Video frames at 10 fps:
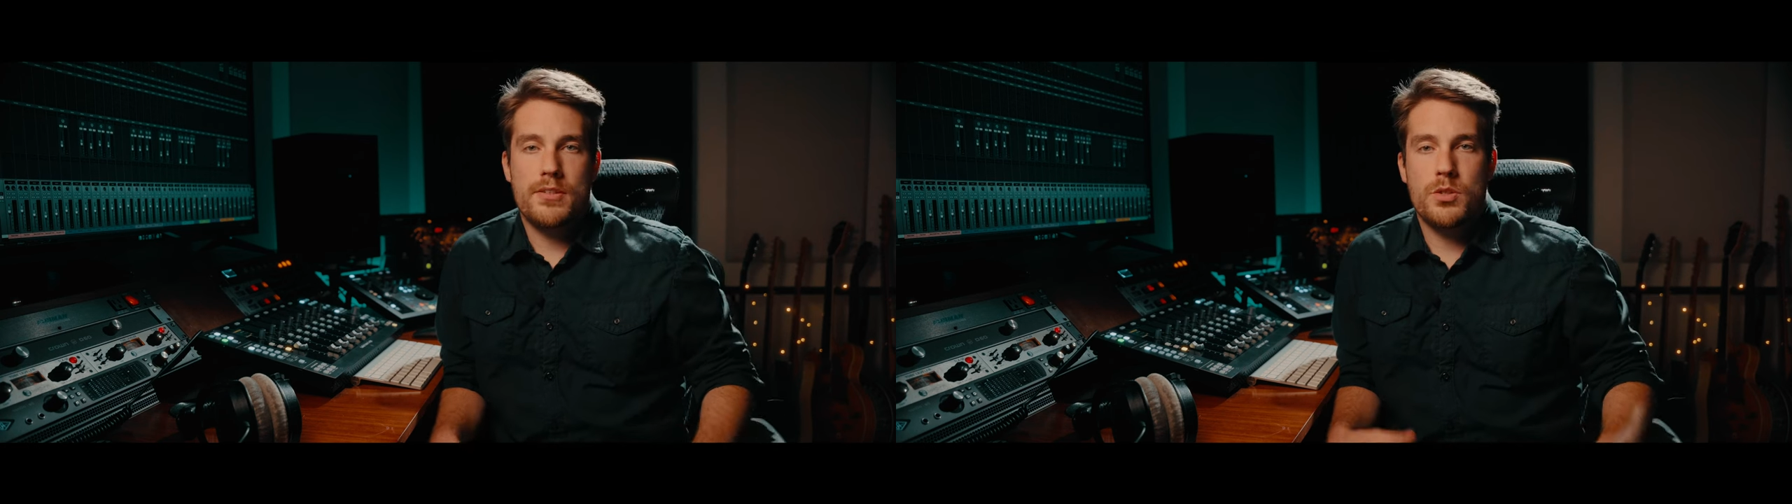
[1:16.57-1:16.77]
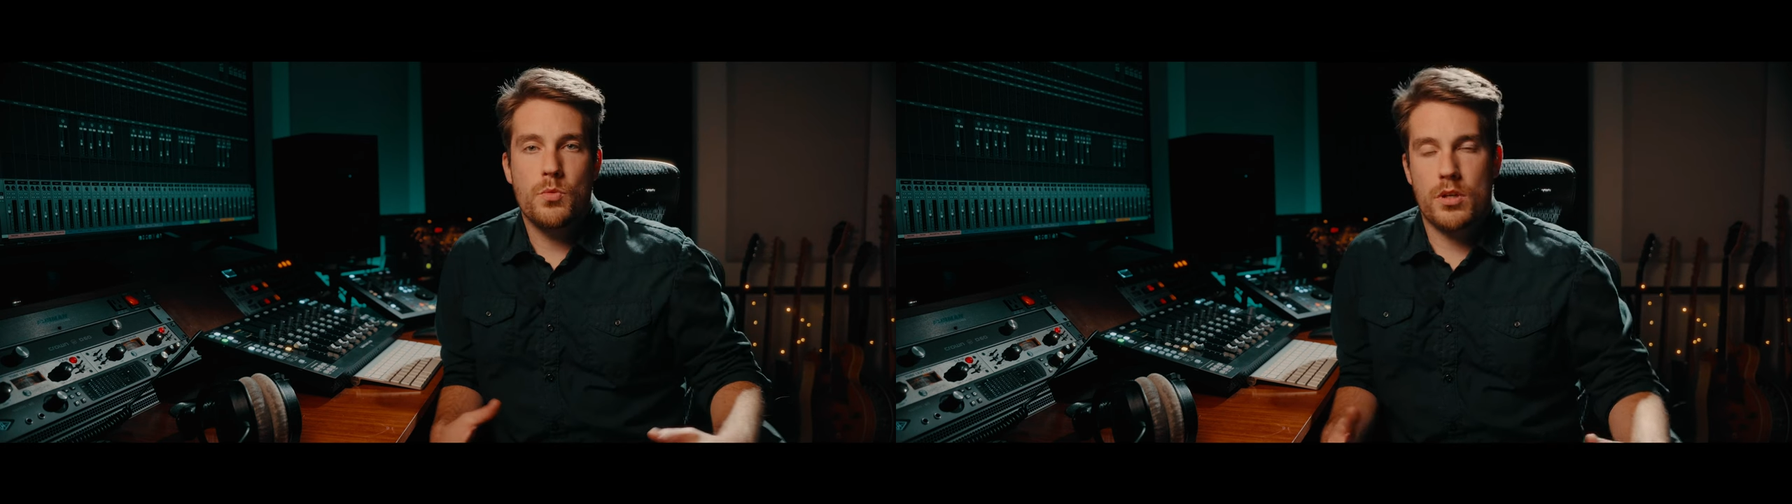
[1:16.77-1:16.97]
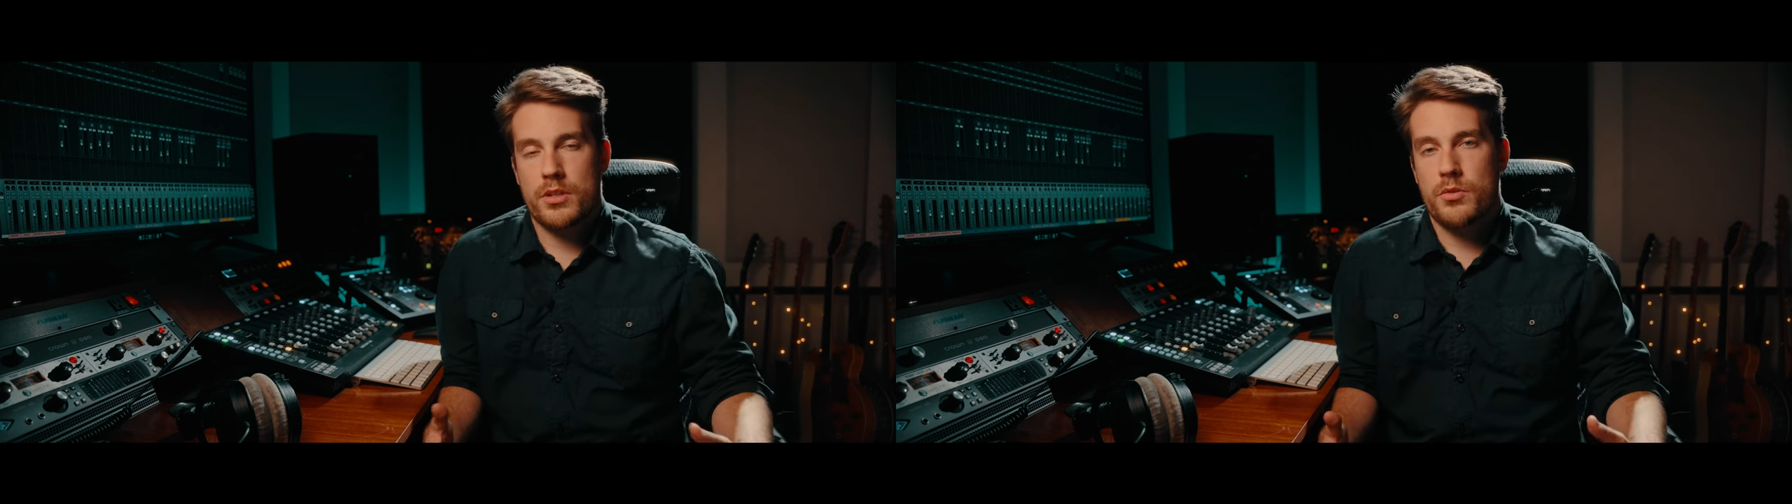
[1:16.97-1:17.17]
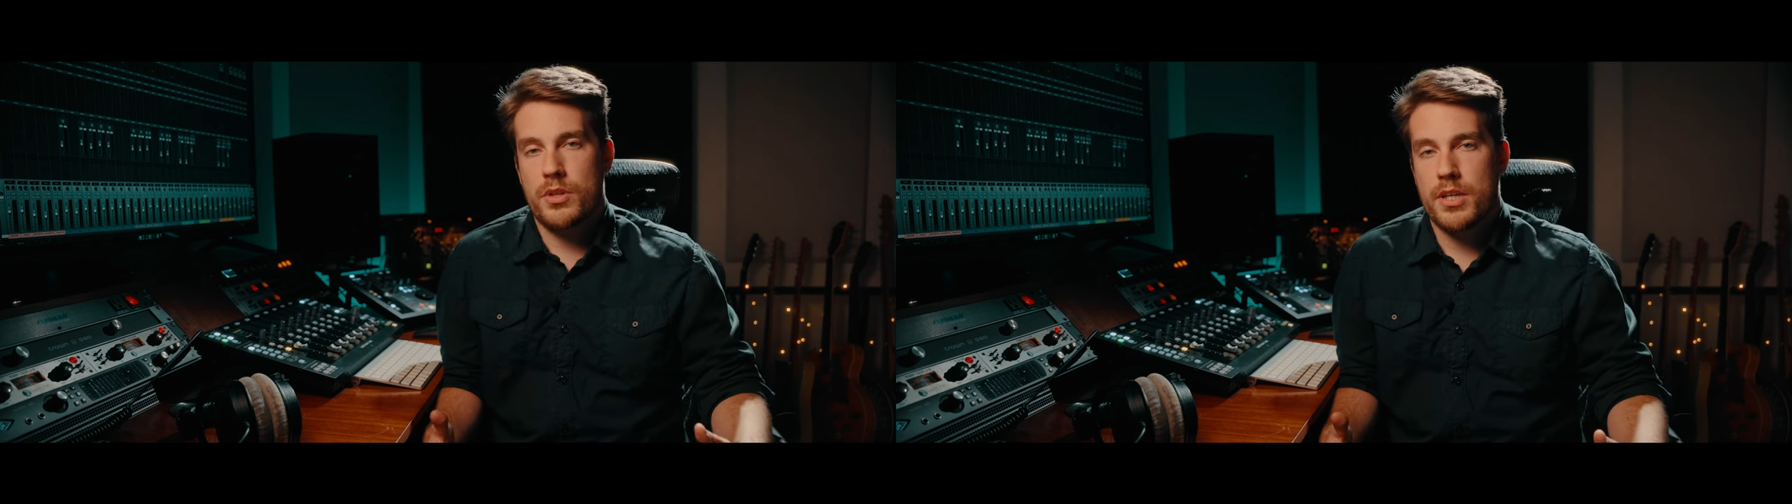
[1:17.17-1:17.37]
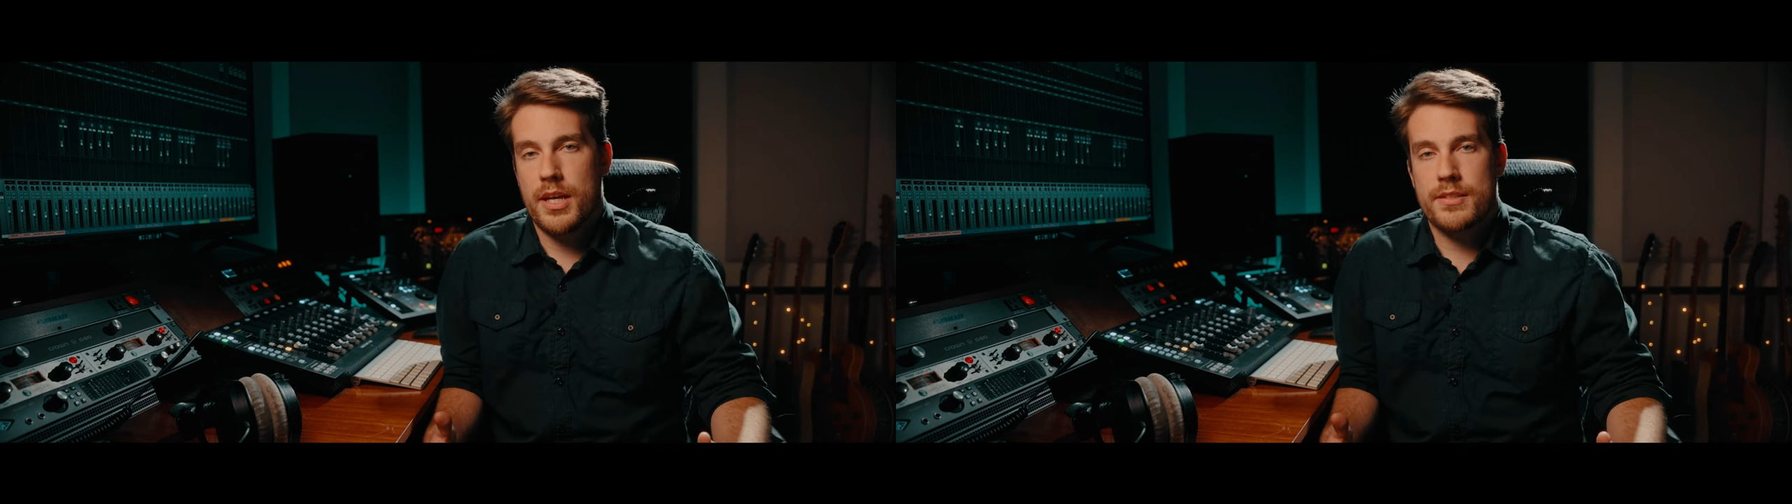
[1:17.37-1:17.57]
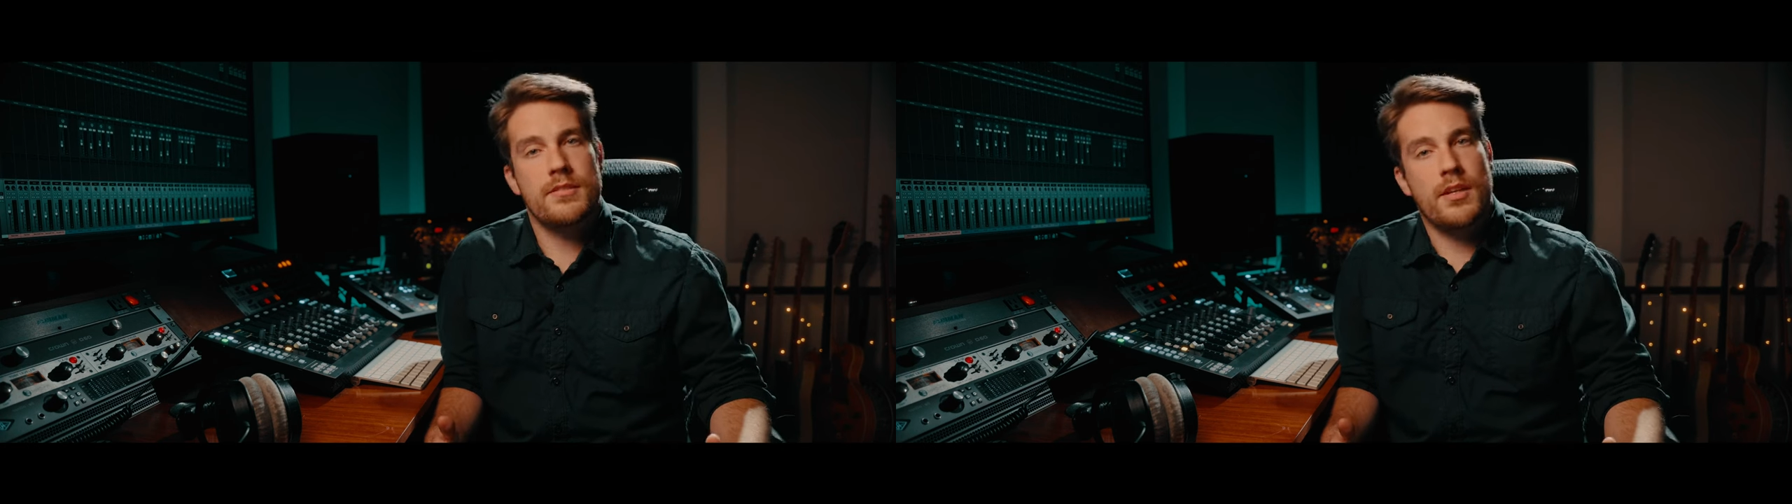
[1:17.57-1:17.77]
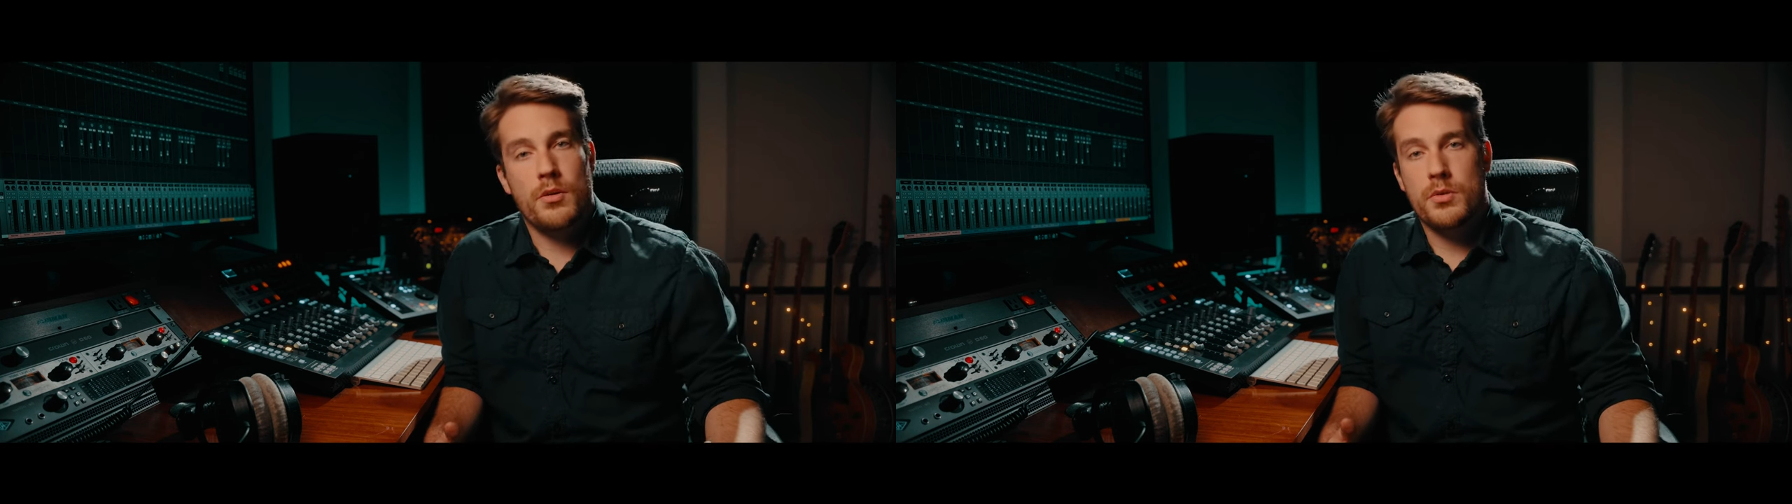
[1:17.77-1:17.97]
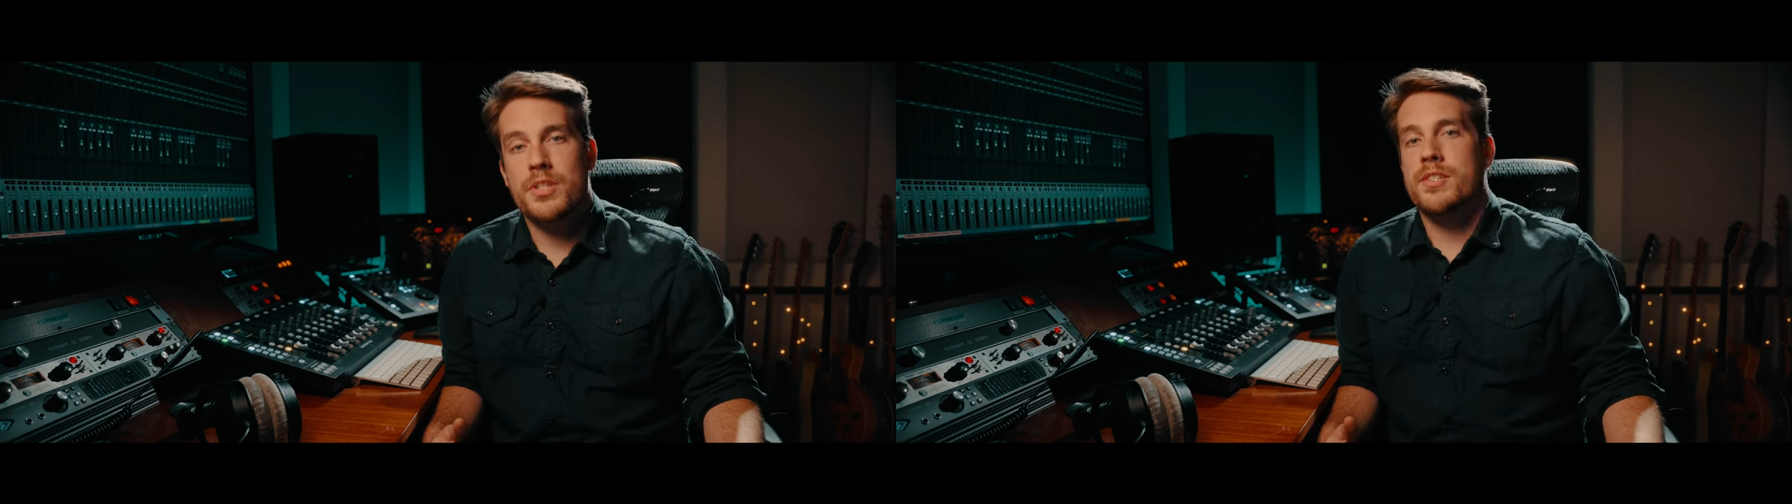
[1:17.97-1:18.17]
As you work through the
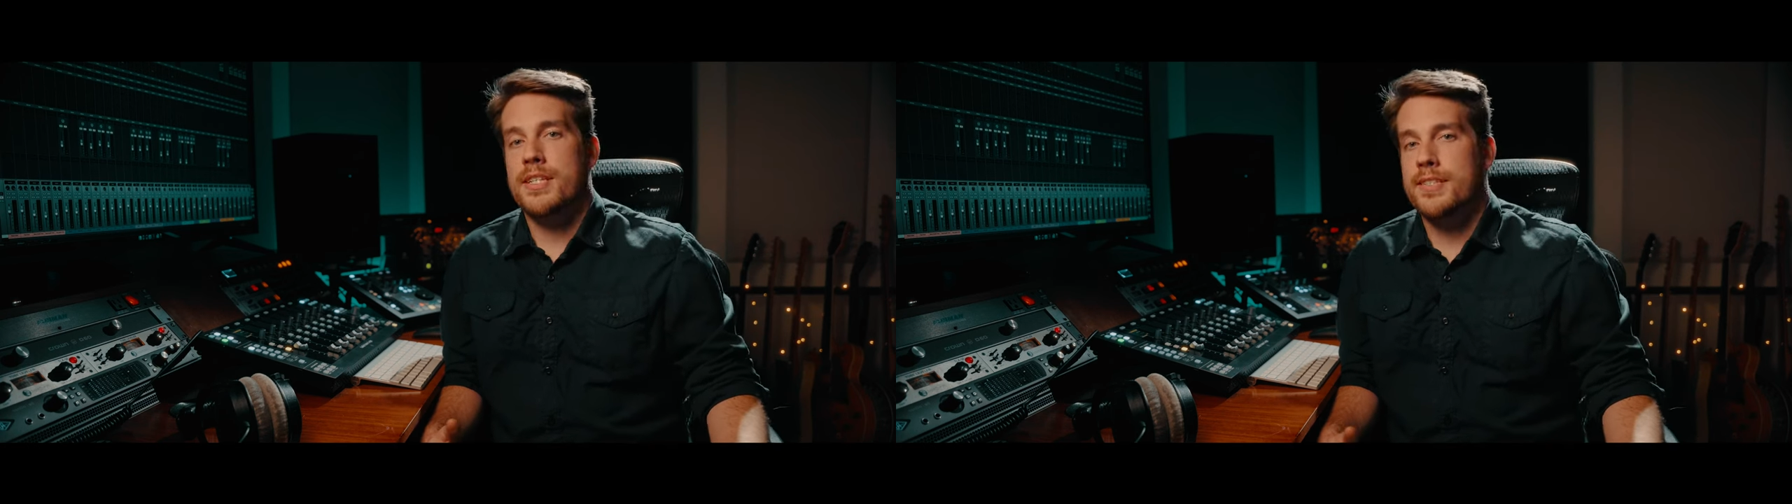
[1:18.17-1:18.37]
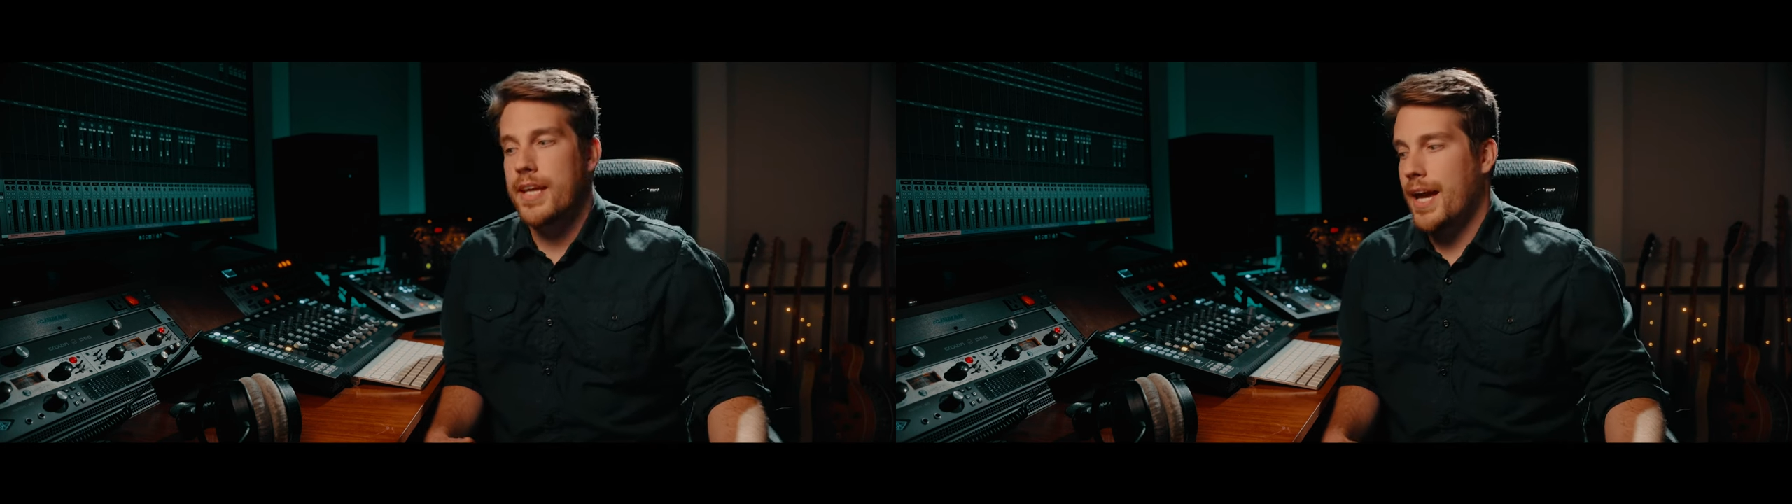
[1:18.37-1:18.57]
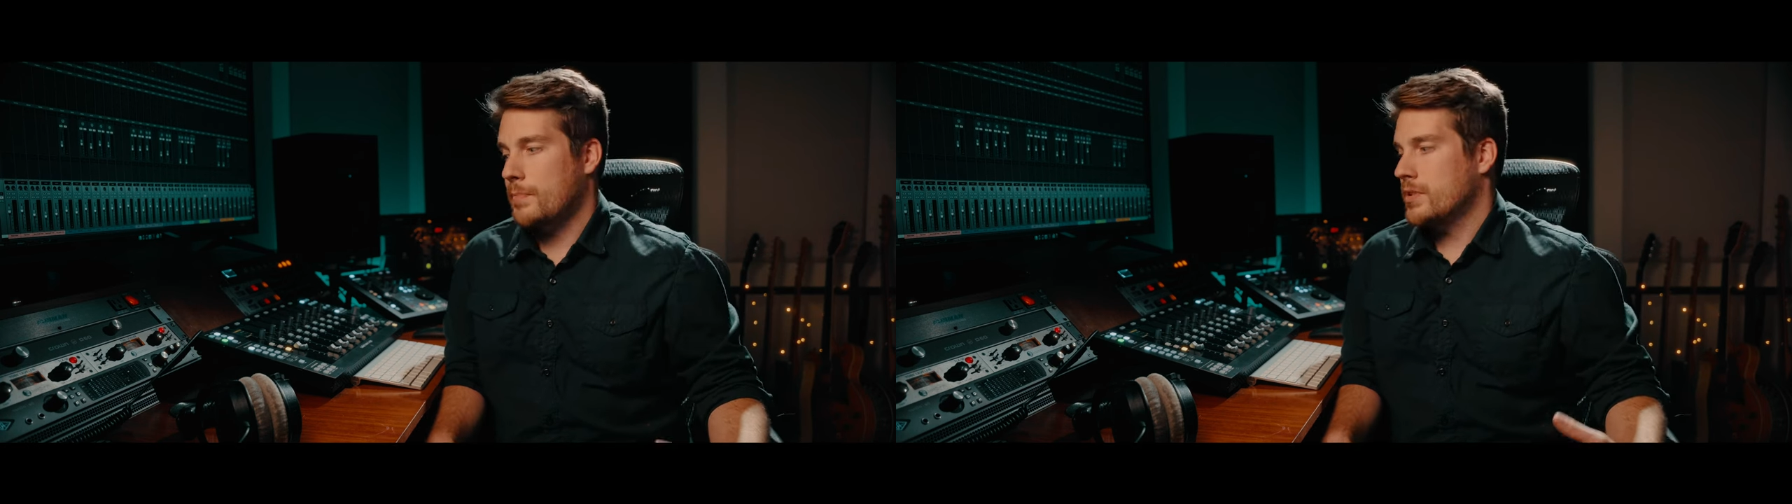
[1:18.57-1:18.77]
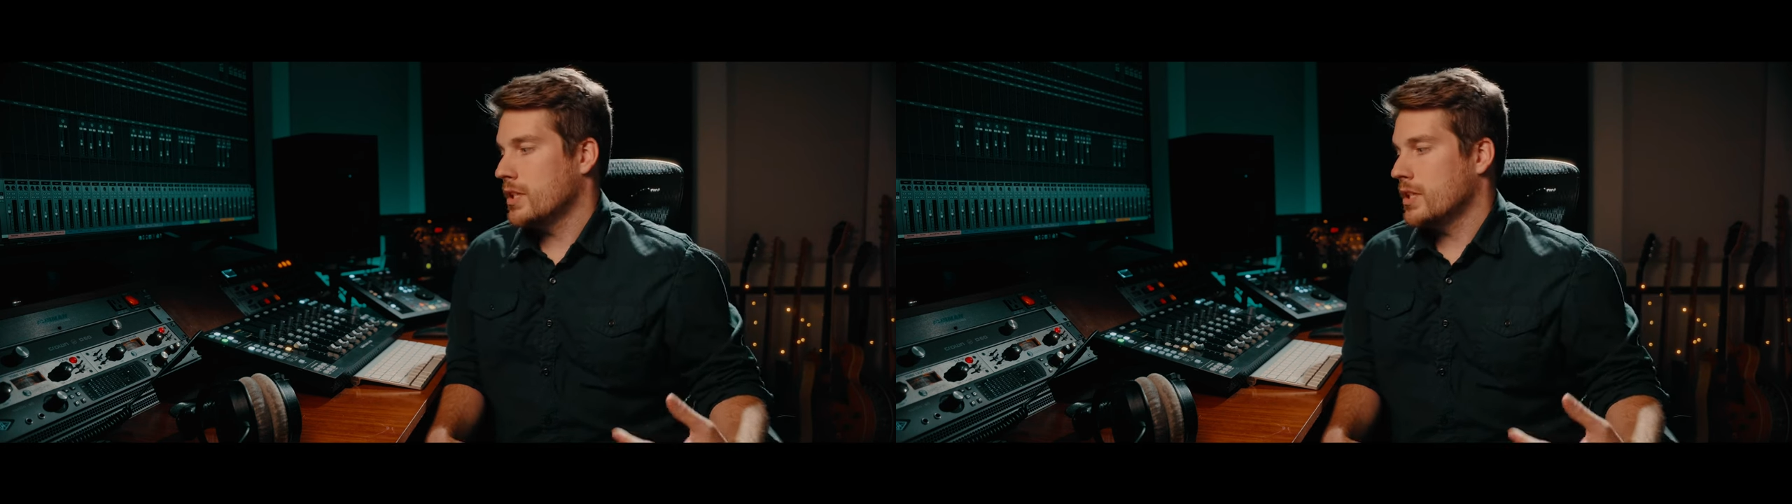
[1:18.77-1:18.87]
SSL 360 app